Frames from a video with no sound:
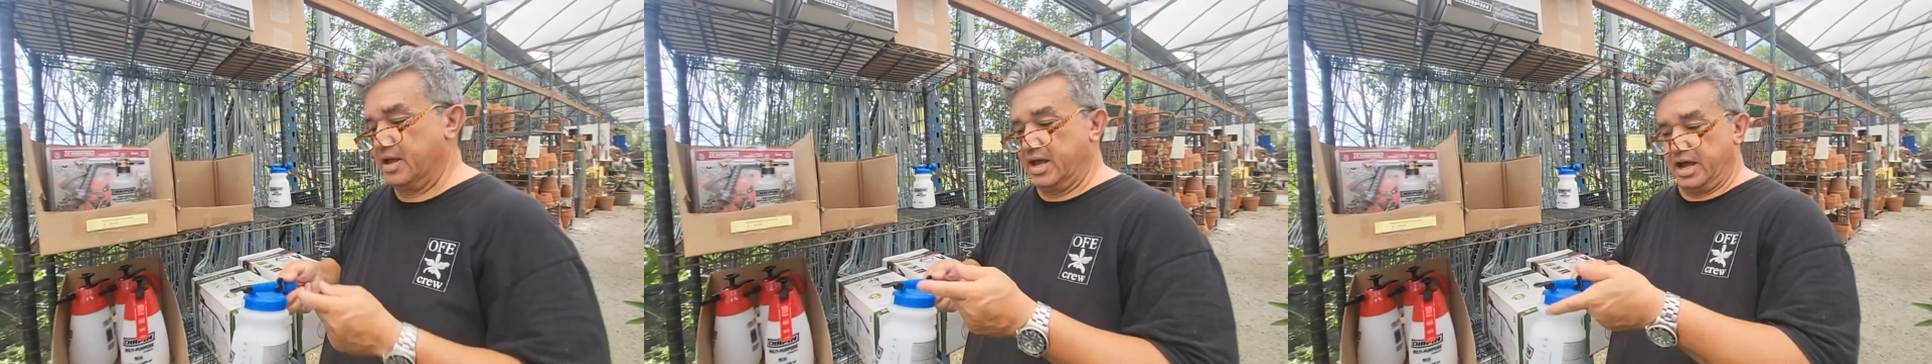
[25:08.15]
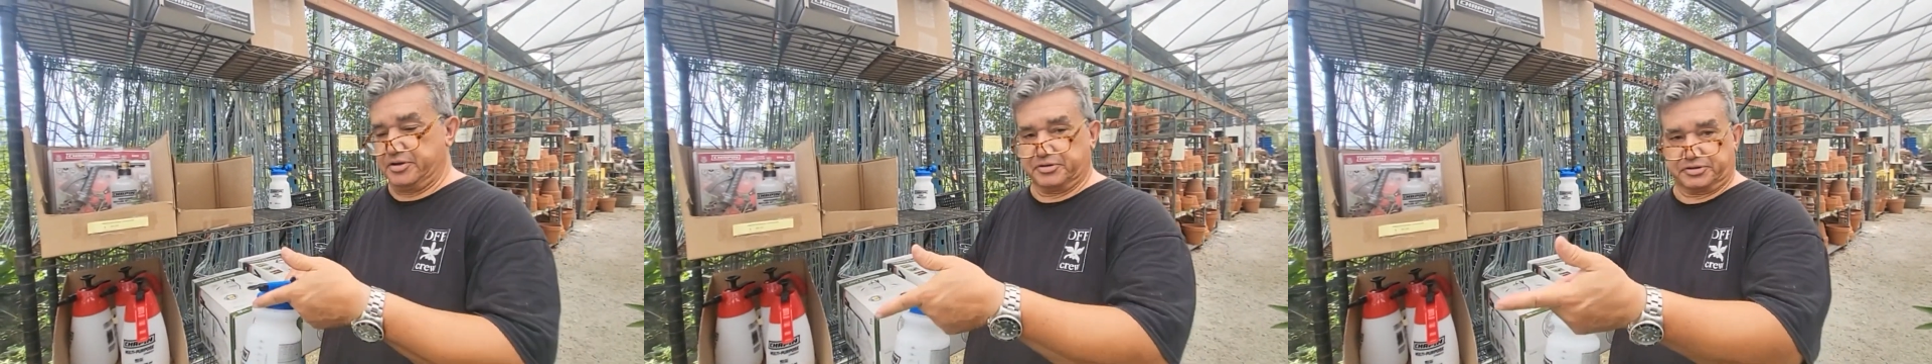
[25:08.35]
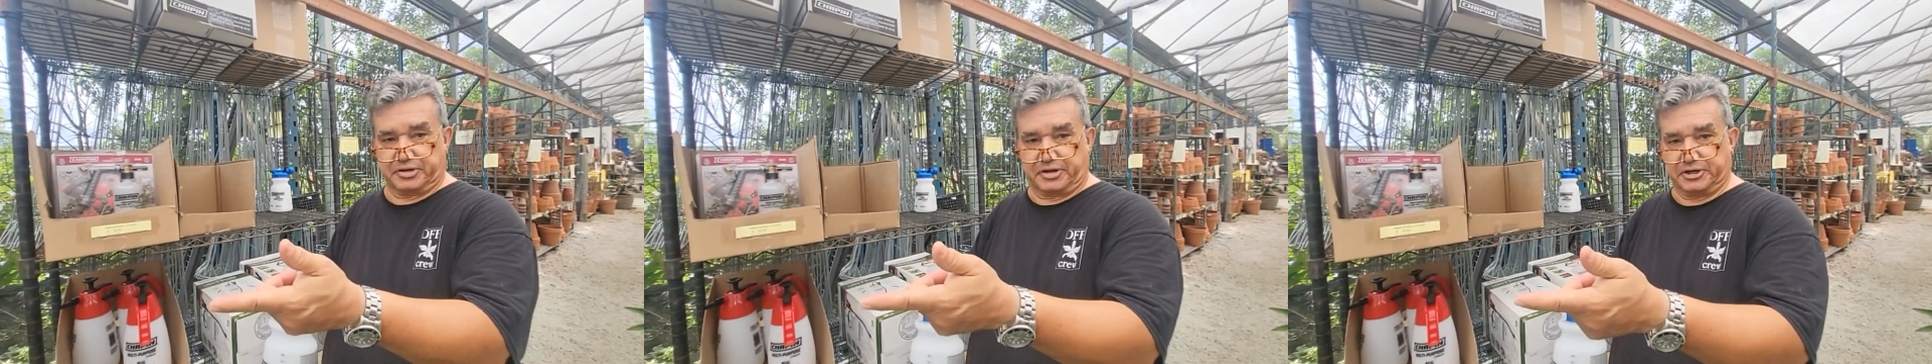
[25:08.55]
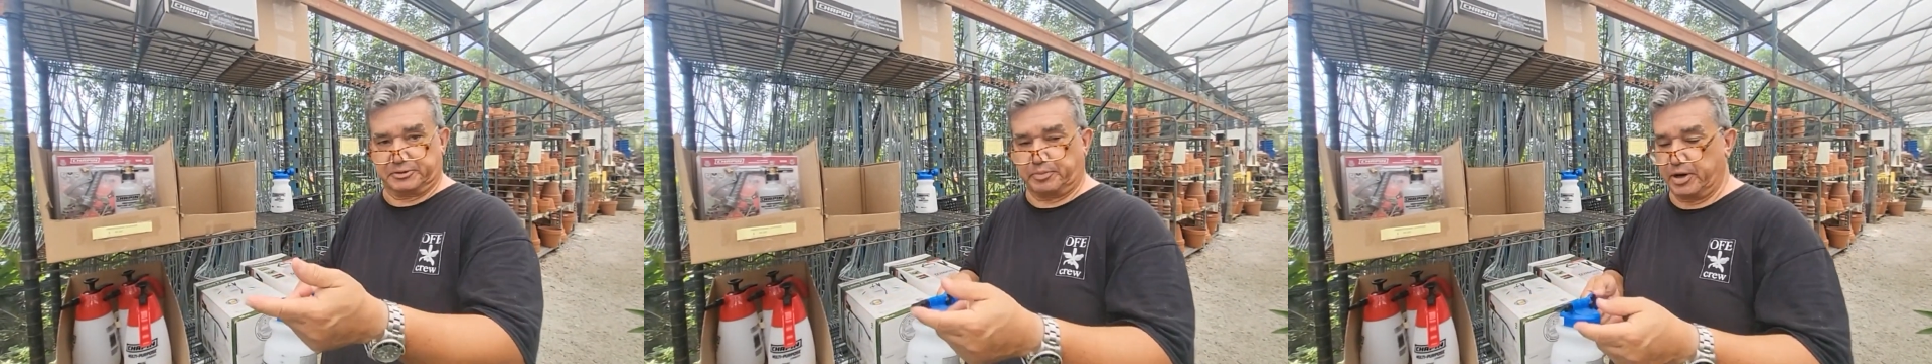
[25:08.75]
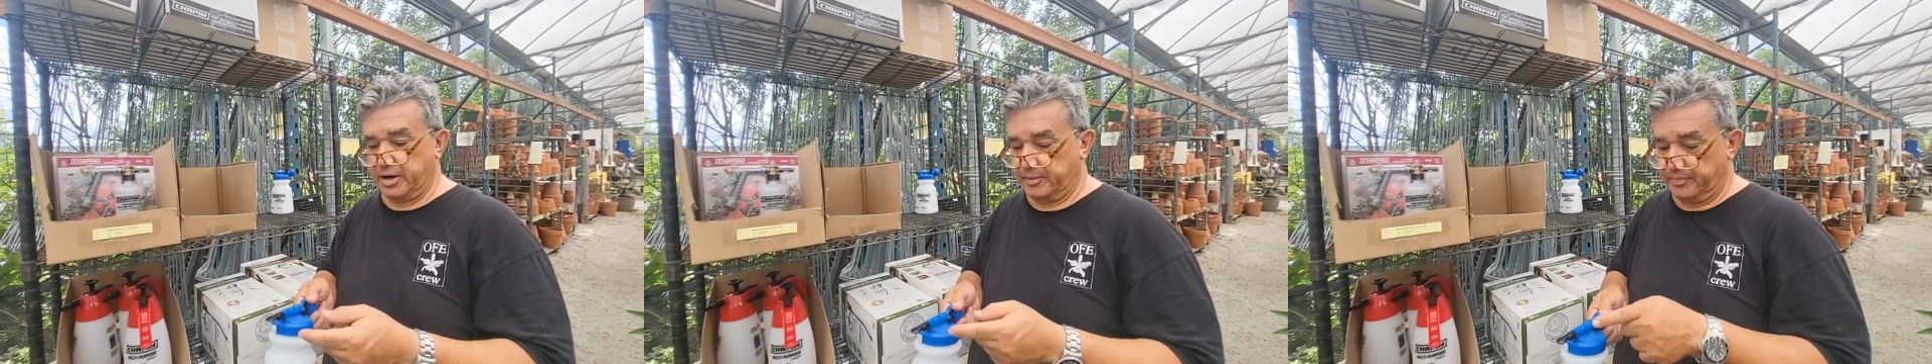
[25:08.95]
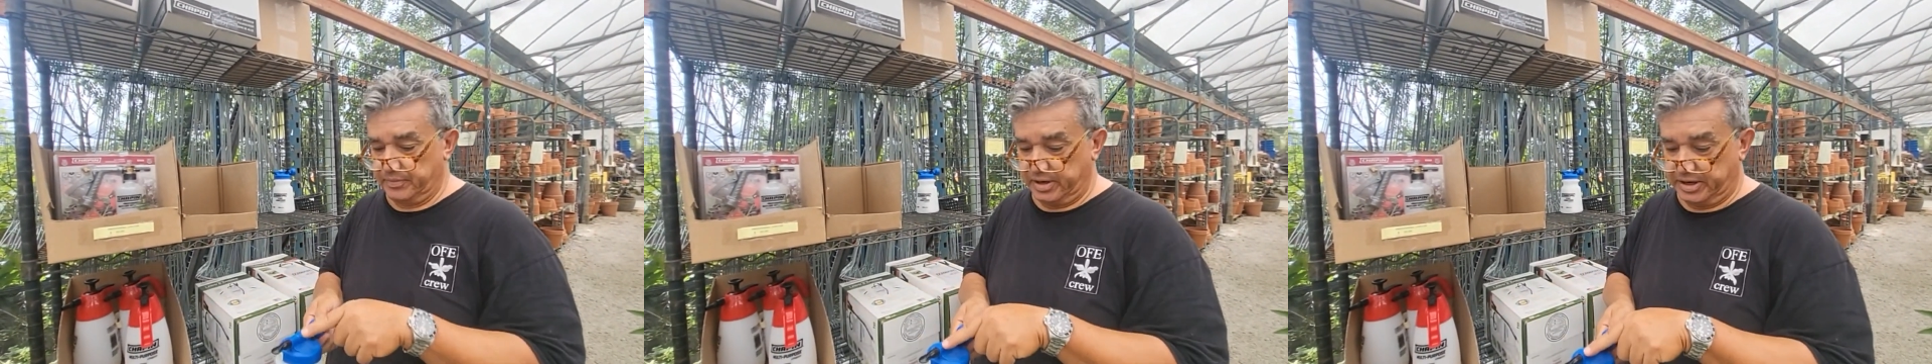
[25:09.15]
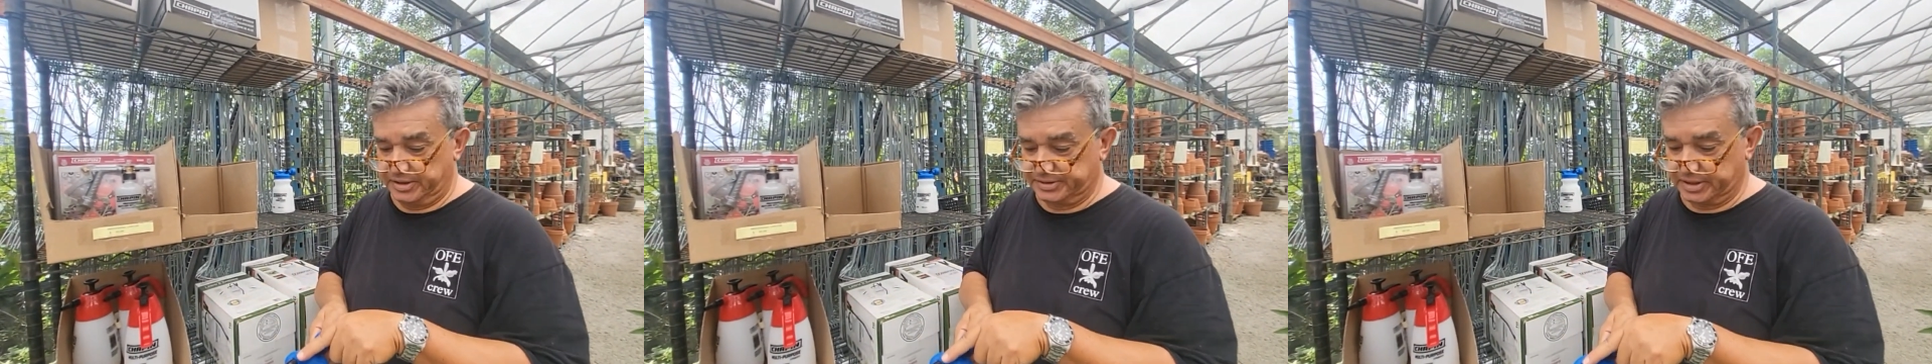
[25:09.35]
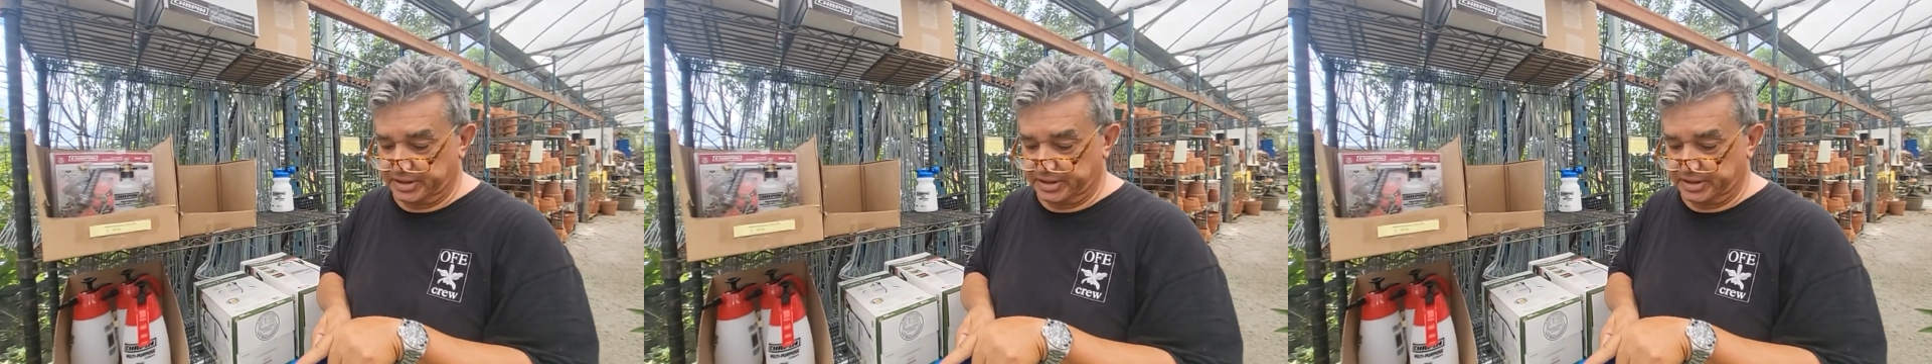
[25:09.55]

And you start spraying. Here's the